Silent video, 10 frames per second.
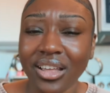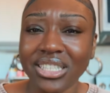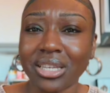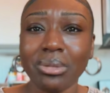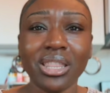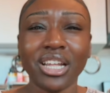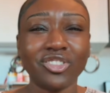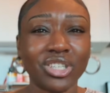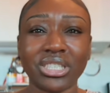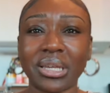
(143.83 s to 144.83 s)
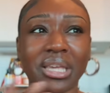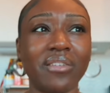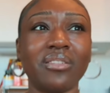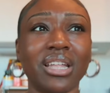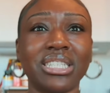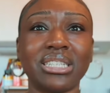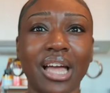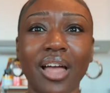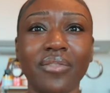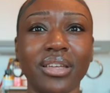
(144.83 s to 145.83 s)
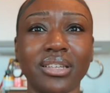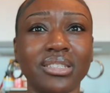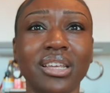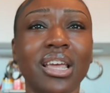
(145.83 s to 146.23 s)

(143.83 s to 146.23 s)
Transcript: To me, that's just a given. That's an obvious.